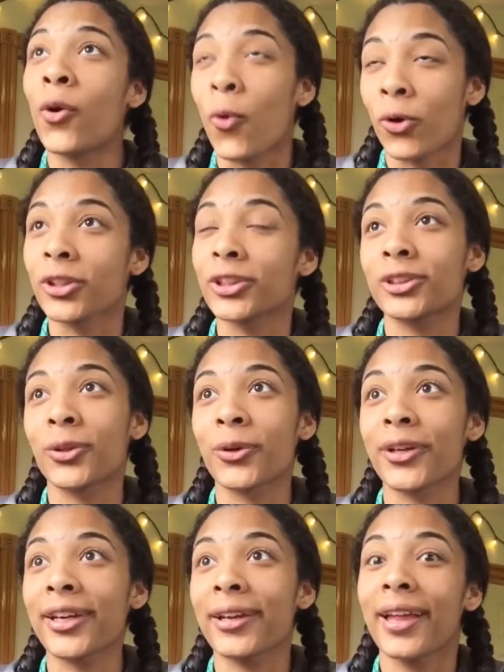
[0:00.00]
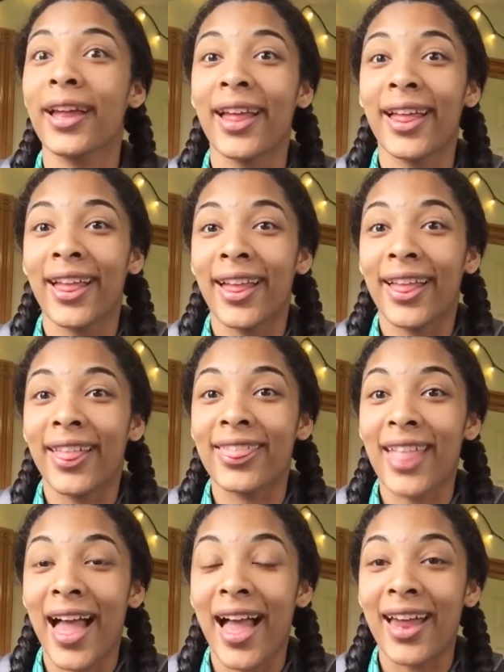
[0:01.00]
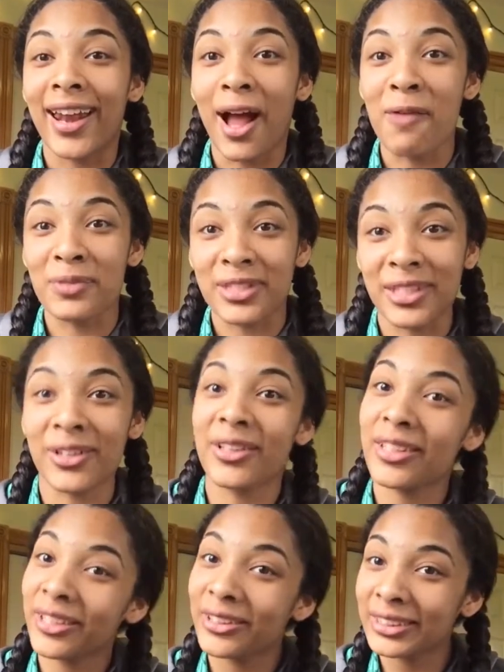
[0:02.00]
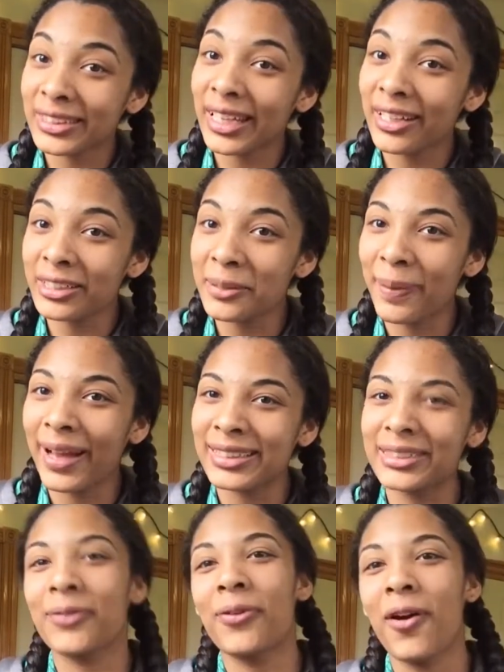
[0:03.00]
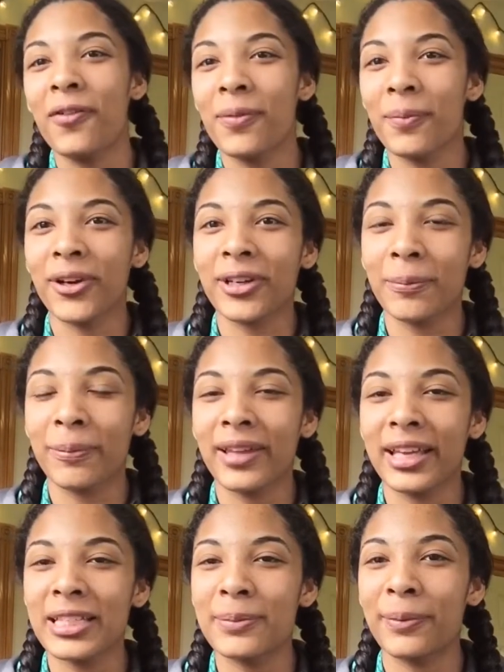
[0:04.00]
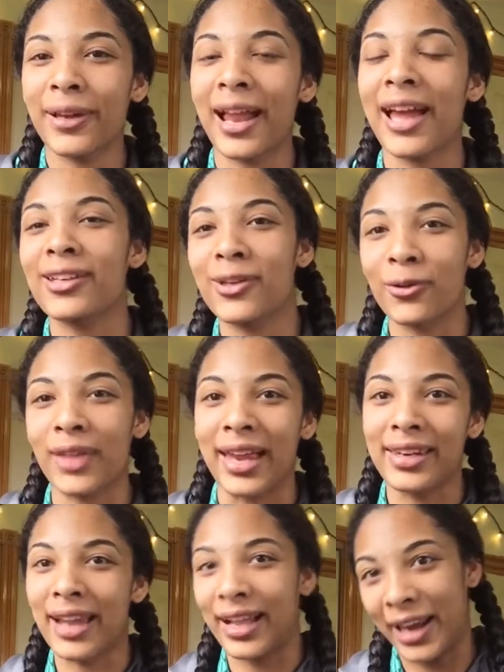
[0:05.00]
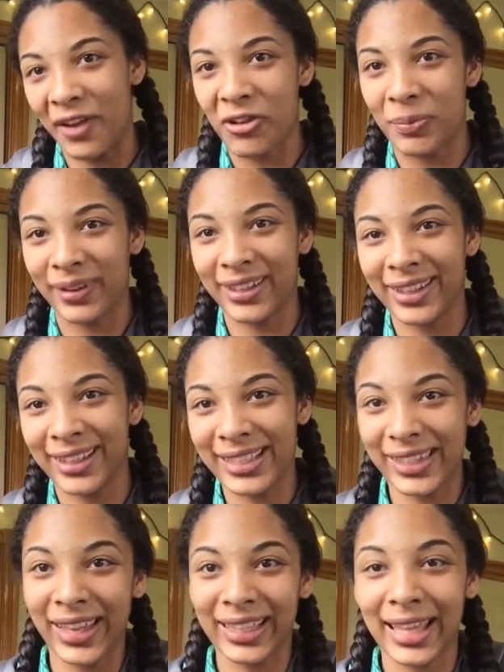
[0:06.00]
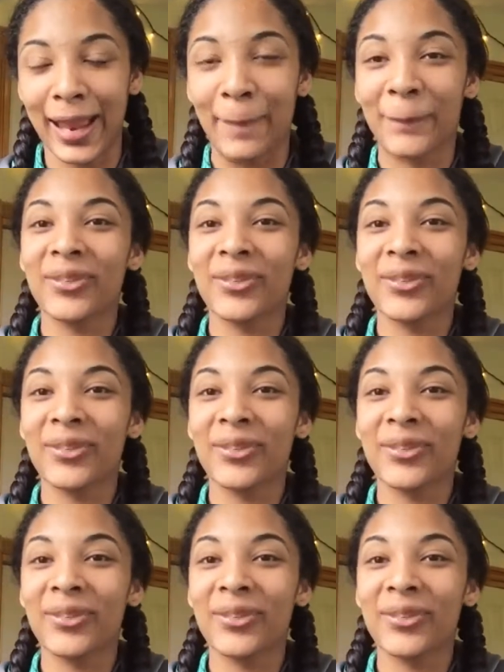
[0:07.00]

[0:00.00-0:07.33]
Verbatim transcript: horror story that I'm still a little scared to buy stuff off of Marketplace, but I know that not everybody is like that.